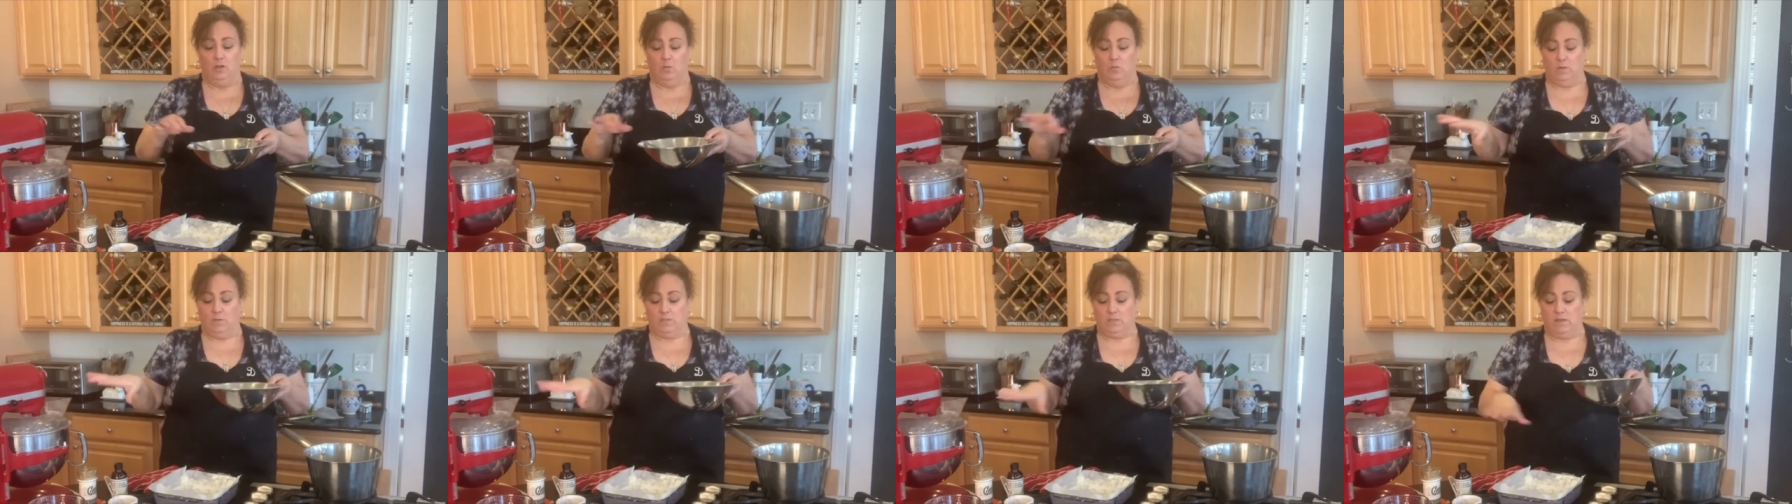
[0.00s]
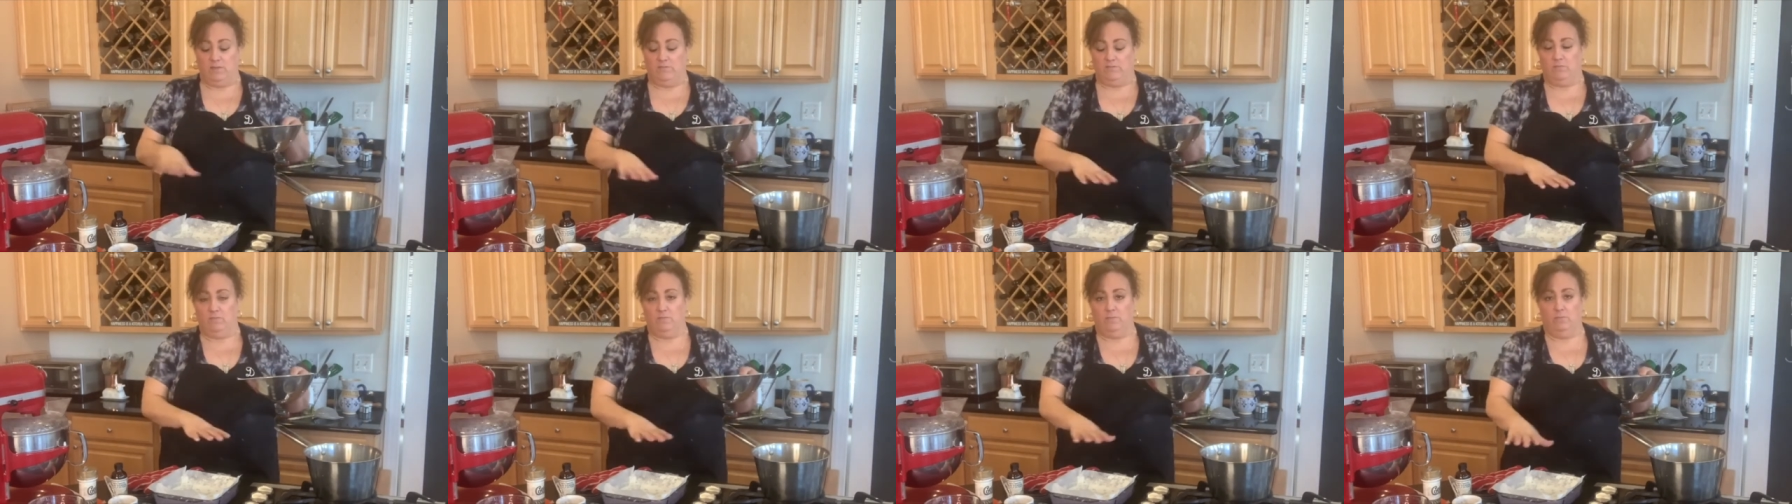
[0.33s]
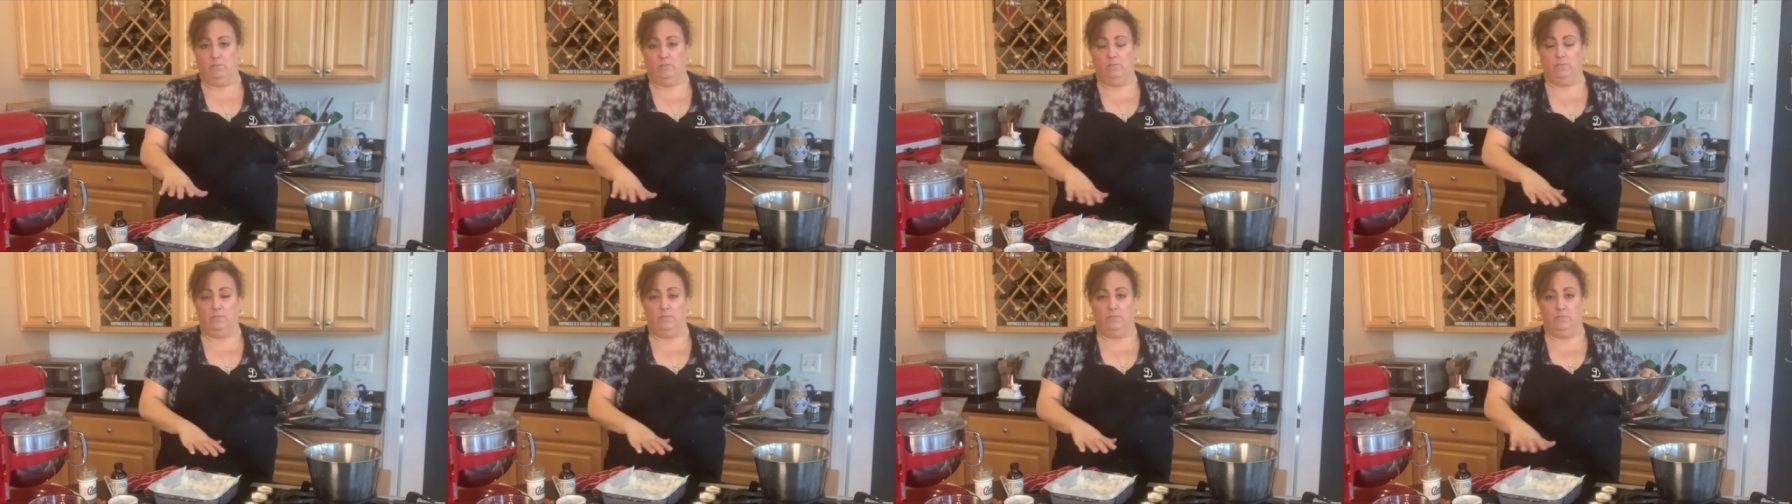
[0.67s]
Once I've
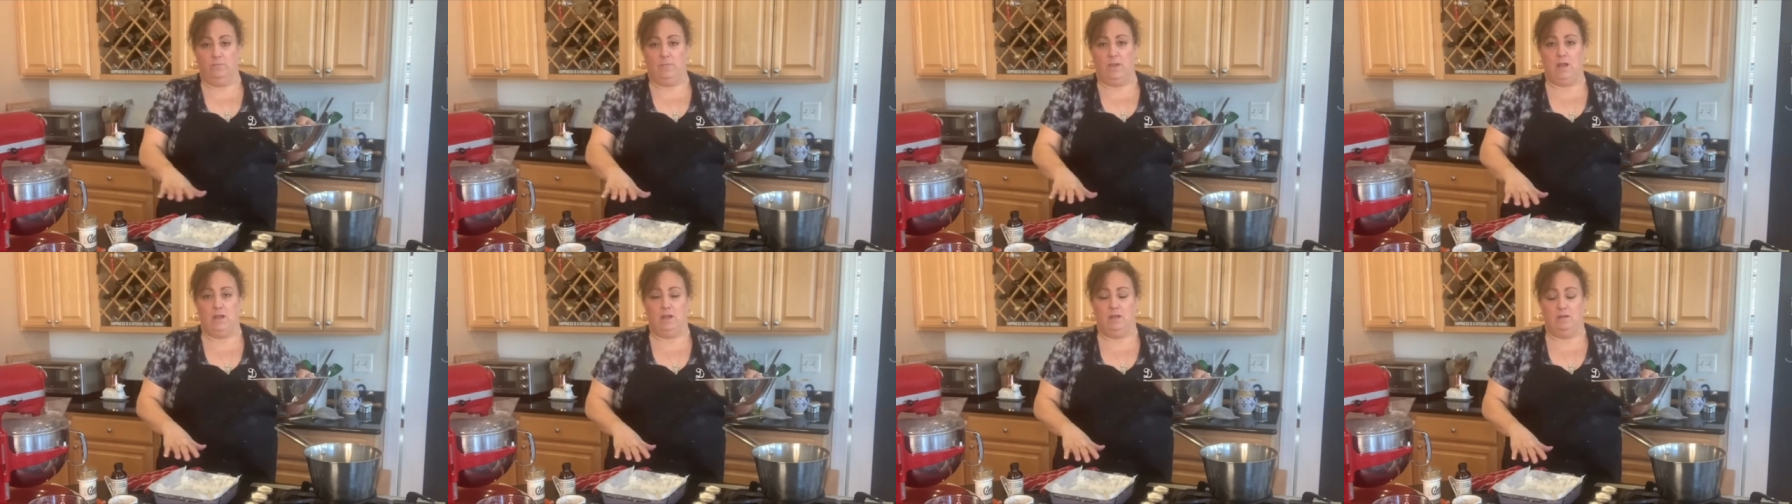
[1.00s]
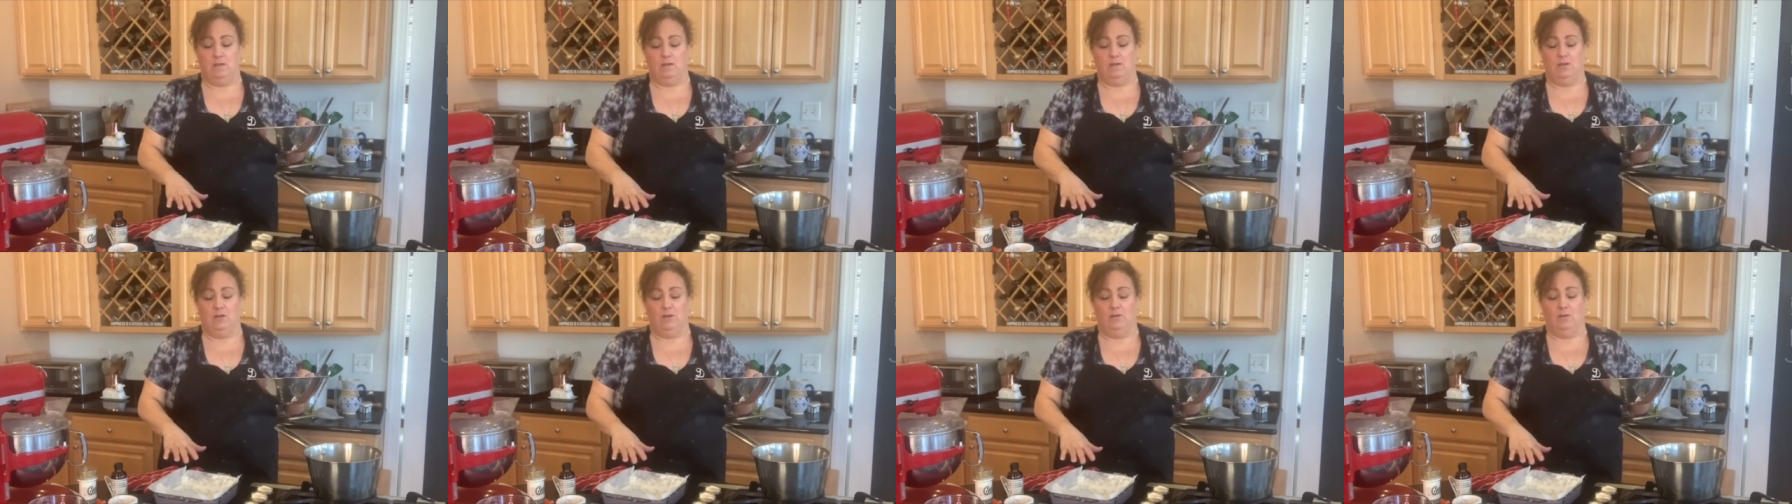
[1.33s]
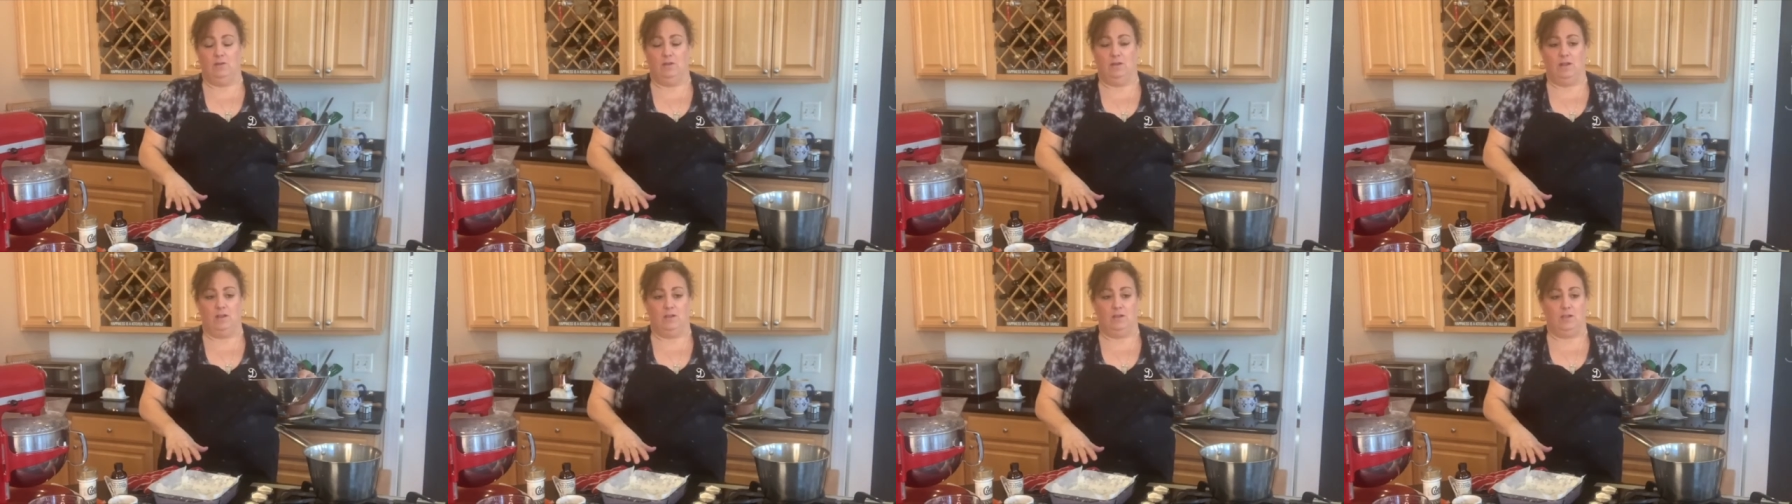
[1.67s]
made it,
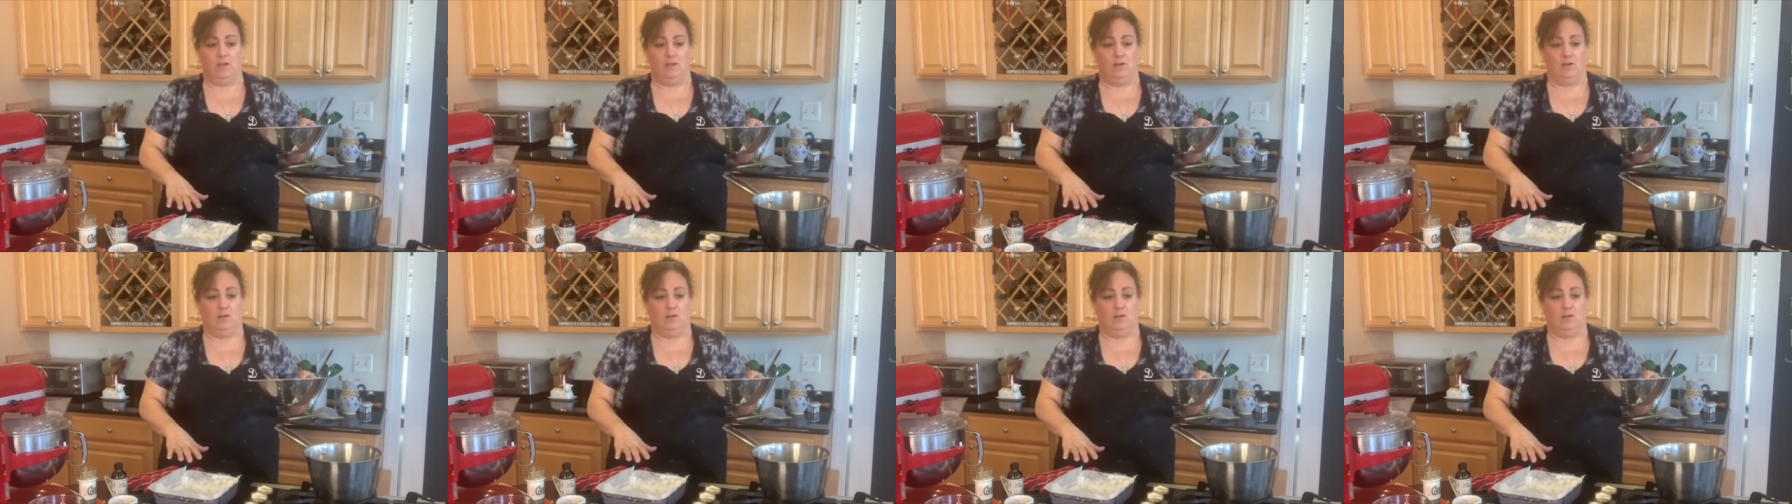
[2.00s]
and let it get